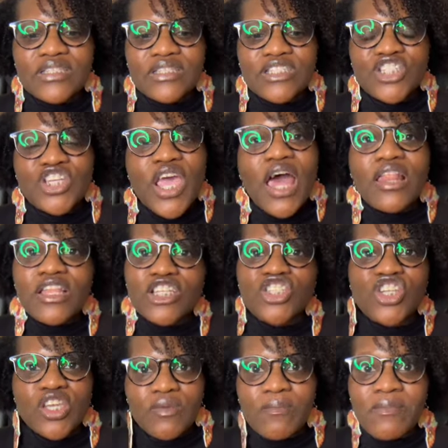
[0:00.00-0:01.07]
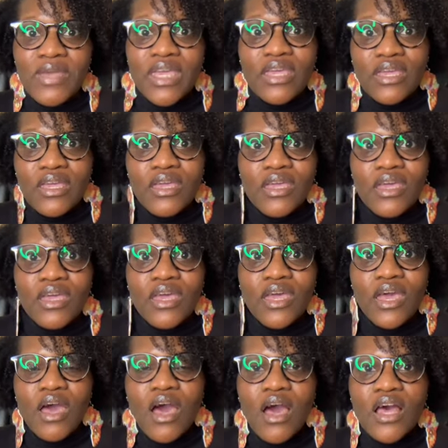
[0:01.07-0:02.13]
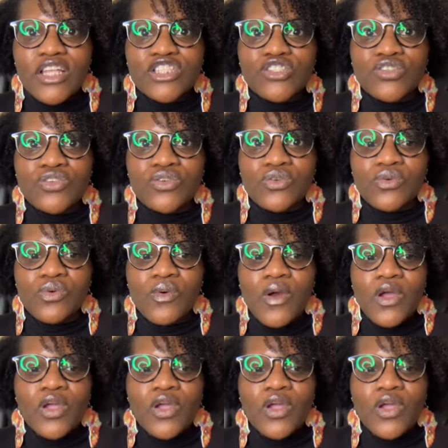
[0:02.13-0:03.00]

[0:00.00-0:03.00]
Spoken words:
challenging me to